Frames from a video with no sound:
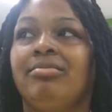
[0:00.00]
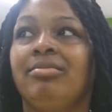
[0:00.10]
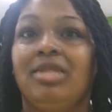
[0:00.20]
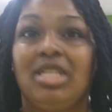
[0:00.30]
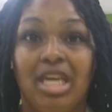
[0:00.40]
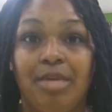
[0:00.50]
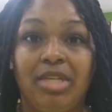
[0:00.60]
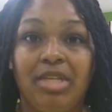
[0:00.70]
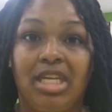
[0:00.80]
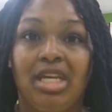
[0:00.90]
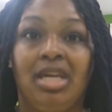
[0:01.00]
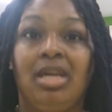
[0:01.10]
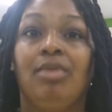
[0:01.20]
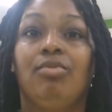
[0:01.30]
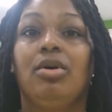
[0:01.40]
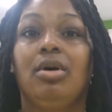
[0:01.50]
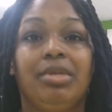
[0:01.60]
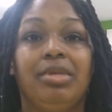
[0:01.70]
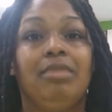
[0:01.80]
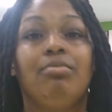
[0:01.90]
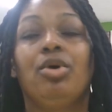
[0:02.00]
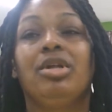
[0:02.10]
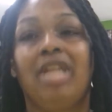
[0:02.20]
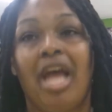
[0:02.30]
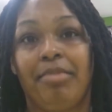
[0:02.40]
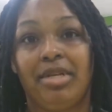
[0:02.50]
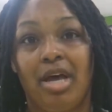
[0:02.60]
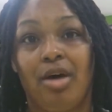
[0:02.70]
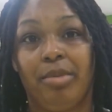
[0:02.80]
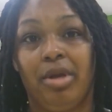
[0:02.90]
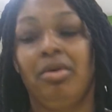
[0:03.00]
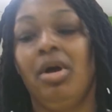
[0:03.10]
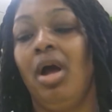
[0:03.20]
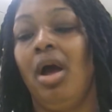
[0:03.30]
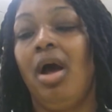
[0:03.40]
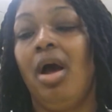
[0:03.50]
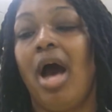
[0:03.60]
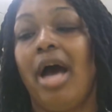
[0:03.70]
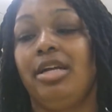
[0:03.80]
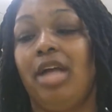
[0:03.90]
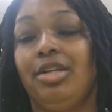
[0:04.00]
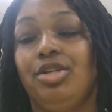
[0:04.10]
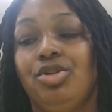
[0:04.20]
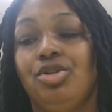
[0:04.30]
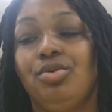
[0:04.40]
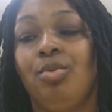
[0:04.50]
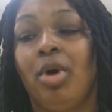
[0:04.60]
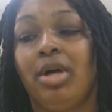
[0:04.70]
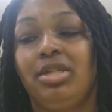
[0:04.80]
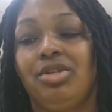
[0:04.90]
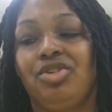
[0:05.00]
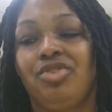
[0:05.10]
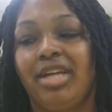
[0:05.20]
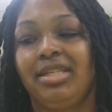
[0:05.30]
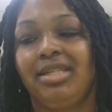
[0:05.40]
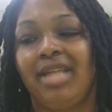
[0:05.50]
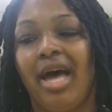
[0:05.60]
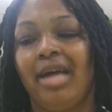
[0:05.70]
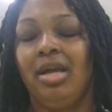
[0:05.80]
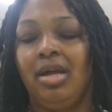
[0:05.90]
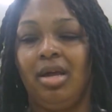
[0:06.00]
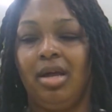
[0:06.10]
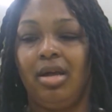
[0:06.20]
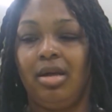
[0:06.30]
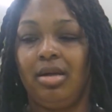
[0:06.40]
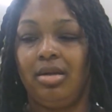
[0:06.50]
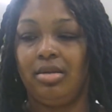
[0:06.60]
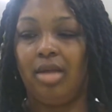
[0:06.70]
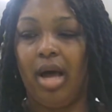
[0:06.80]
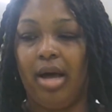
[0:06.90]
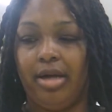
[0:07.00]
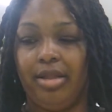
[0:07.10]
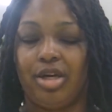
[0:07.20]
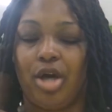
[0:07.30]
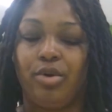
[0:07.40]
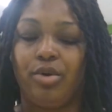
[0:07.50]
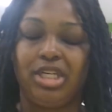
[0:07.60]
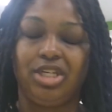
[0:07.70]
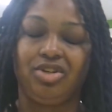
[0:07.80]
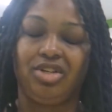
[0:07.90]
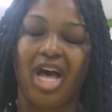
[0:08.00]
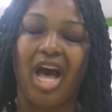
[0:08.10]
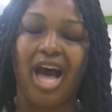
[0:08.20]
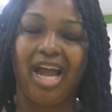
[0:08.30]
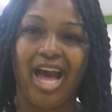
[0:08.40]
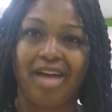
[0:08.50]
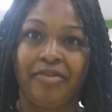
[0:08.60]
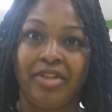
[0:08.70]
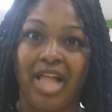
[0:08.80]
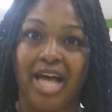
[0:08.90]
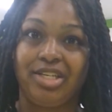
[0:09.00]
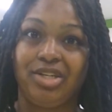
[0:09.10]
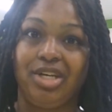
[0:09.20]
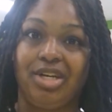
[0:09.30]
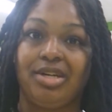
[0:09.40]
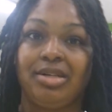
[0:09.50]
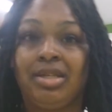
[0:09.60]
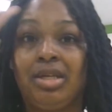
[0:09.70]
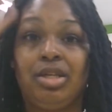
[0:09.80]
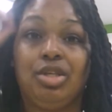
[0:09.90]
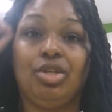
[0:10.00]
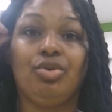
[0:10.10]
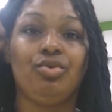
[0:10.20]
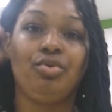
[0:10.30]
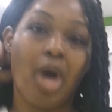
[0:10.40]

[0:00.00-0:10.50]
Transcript: the MT will be more than happy to help you. I do want to stress that the co-teacher that I had for the last 2 years, you